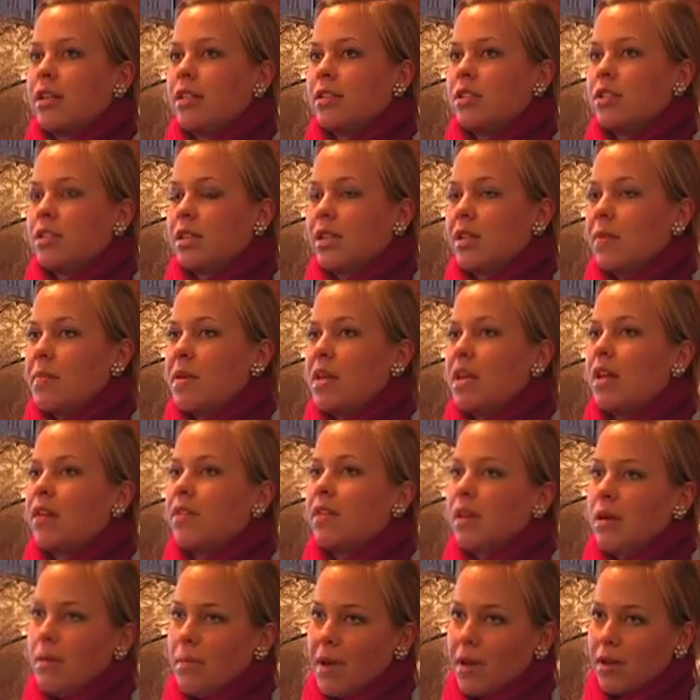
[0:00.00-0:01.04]
is limiting
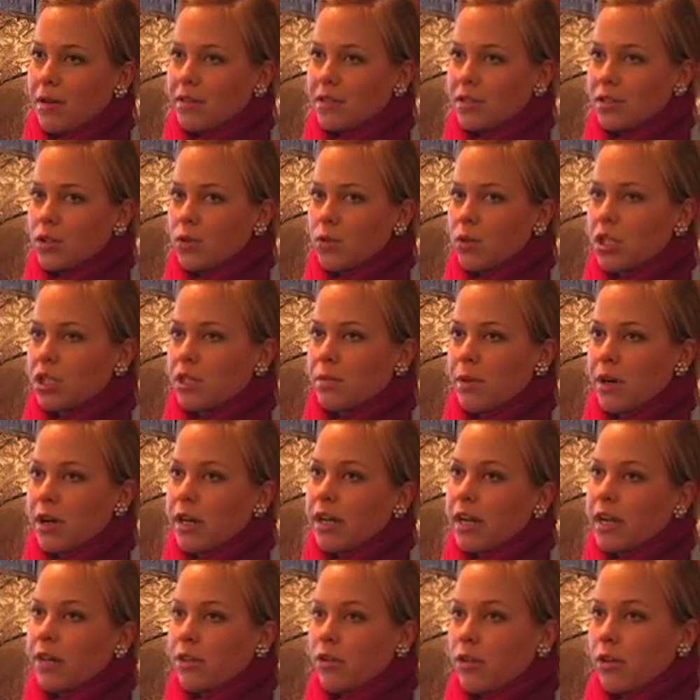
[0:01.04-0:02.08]
the amount of storage
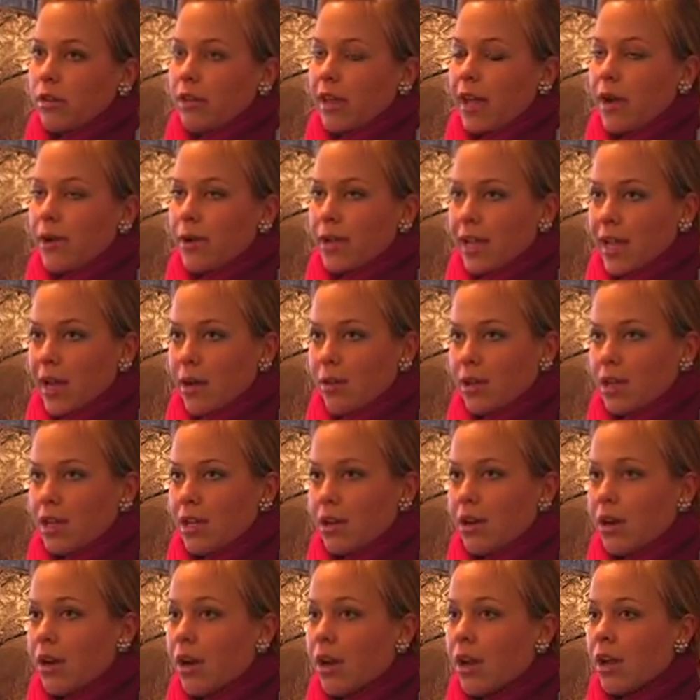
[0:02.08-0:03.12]
parking they're allowing out
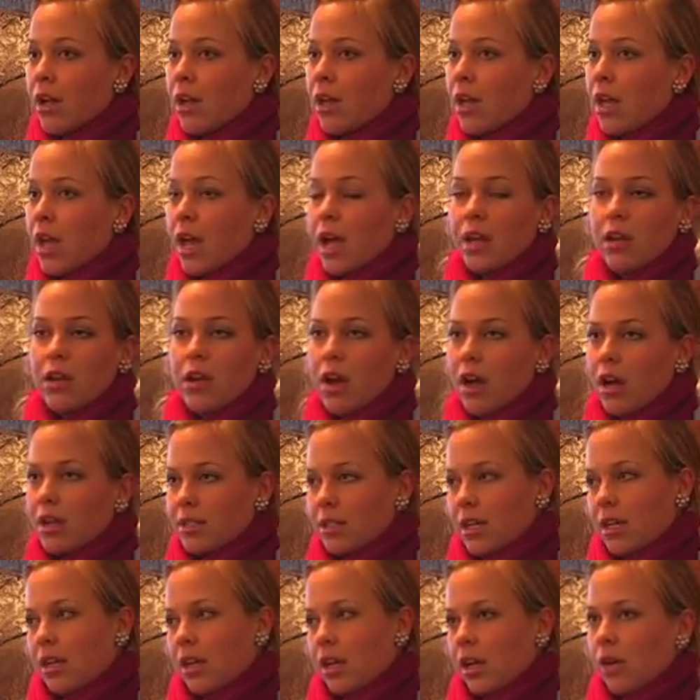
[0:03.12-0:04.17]
here and not
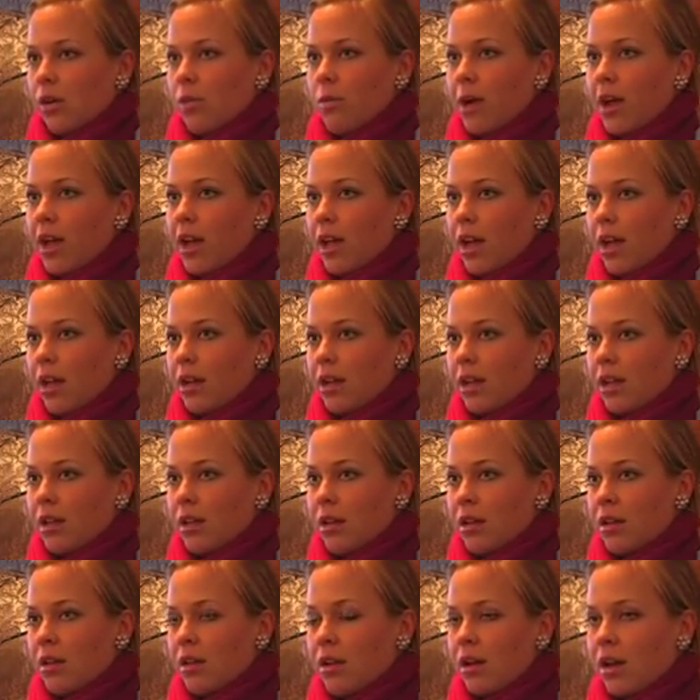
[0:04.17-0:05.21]
taking away any
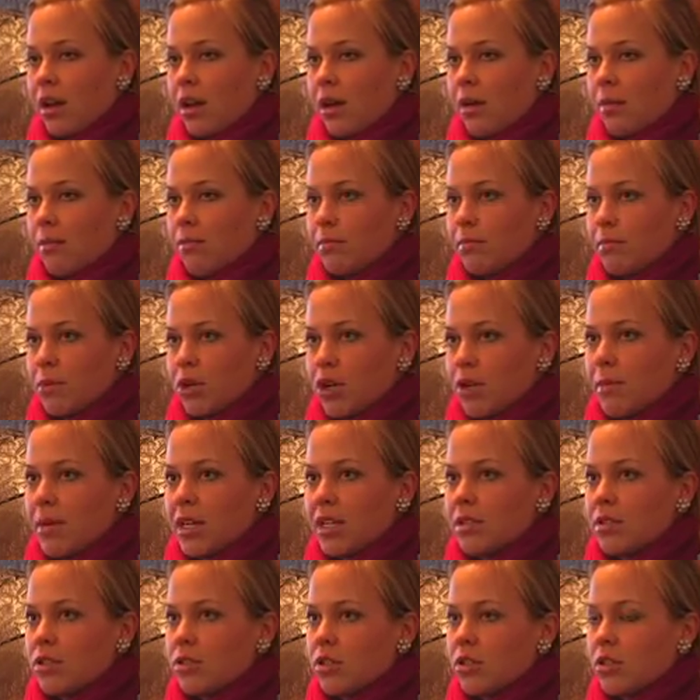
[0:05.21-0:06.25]

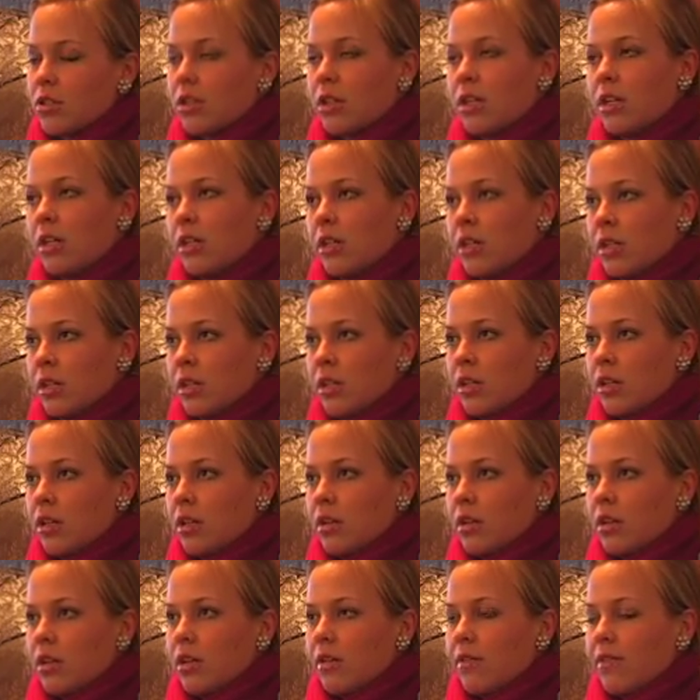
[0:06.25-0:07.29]
permits or
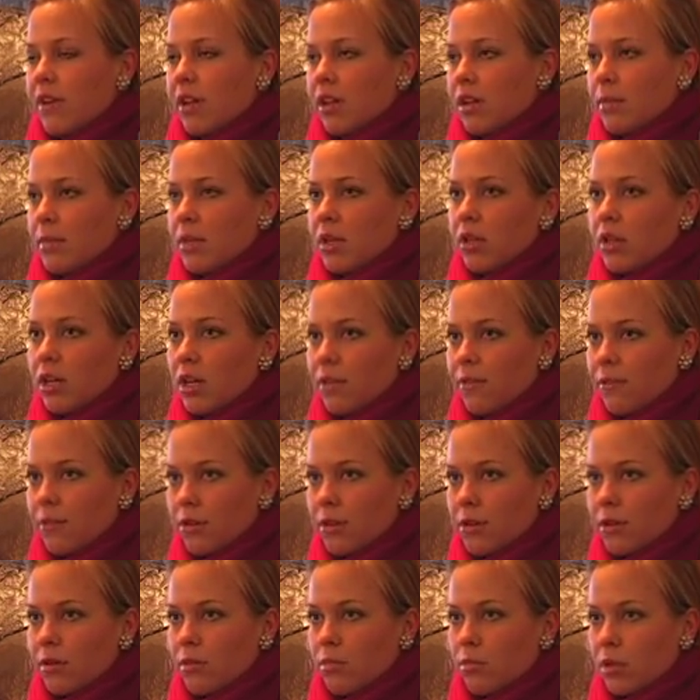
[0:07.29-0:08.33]
availability
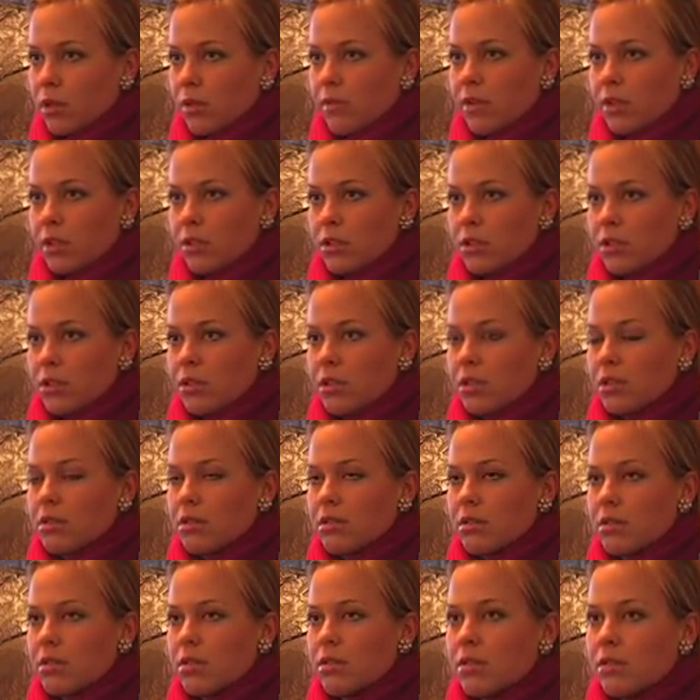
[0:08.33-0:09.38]
for Willville
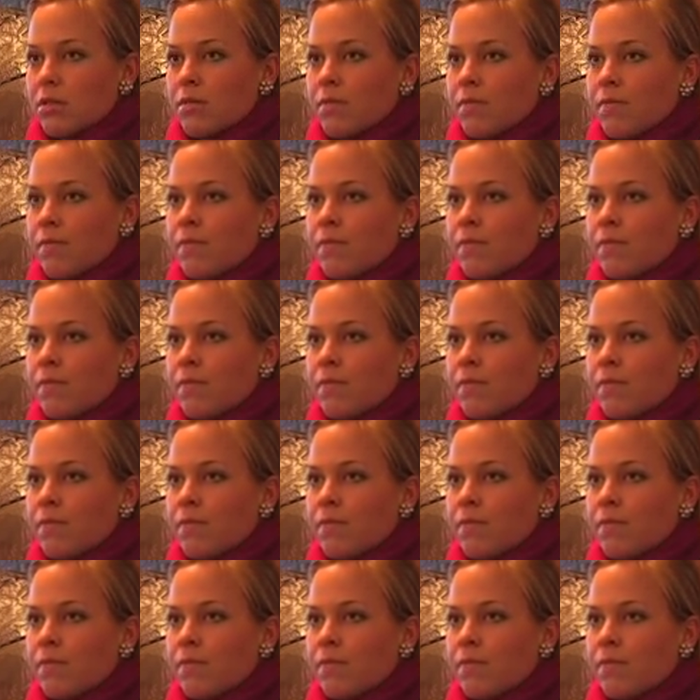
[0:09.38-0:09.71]
students.